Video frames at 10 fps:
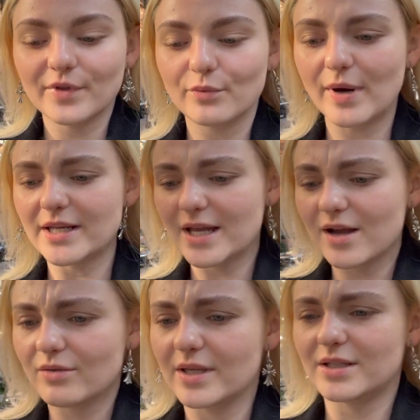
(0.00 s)
Right
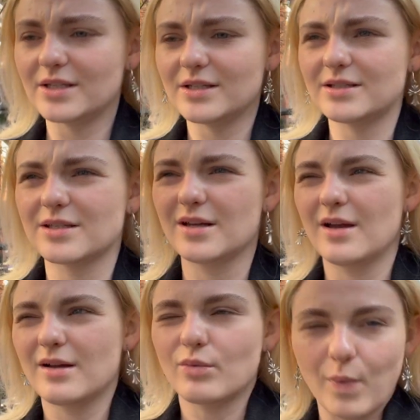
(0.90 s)
now it is
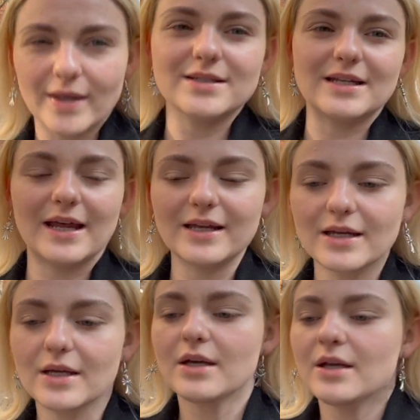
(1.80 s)
Wednesday.
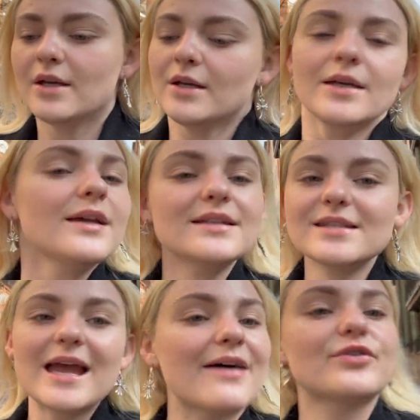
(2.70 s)
It's
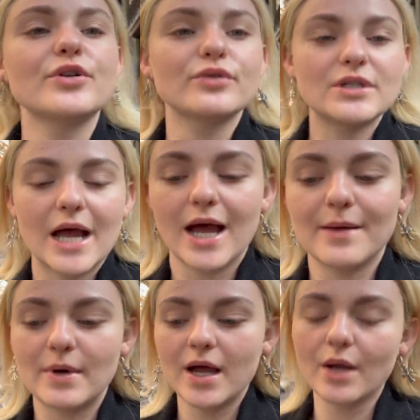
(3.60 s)
the afternoon
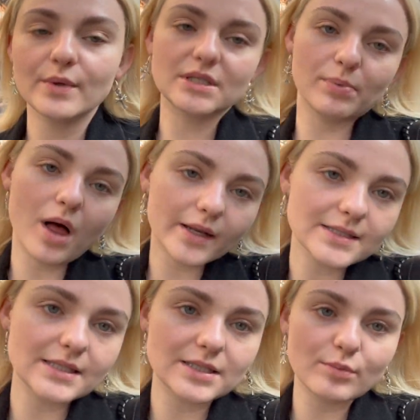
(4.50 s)
time. I went to Pilates
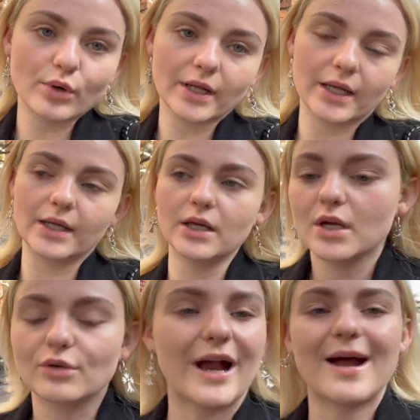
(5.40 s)
this morning,
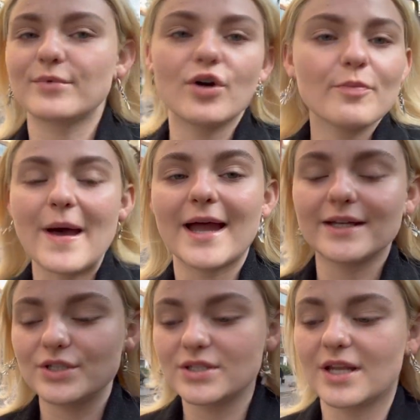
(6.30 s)
grabbed all the
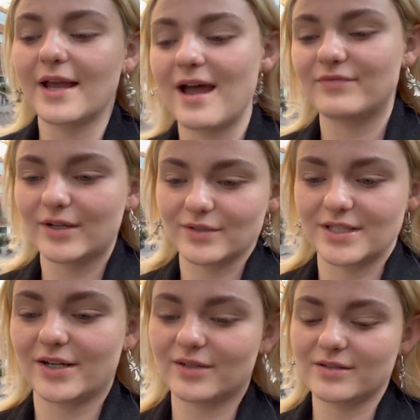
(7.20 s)
packages that I have
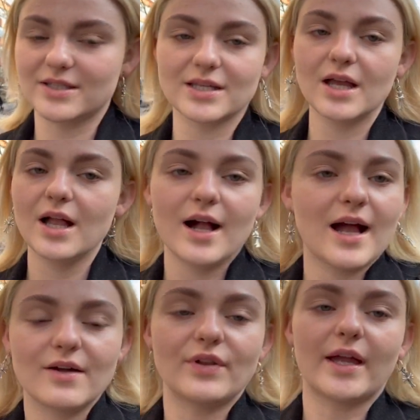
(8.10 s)
downstairs.
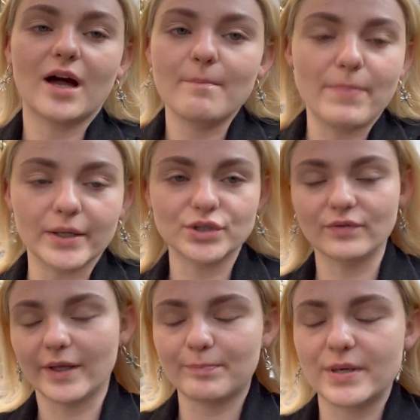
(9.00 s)
I have like a bunch of
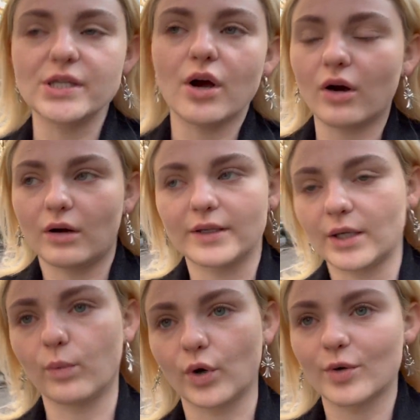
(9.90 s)
like P R and
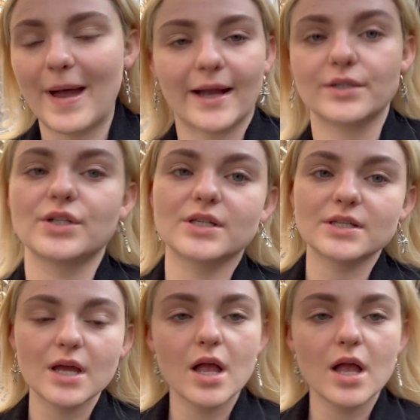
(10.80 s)
like work packages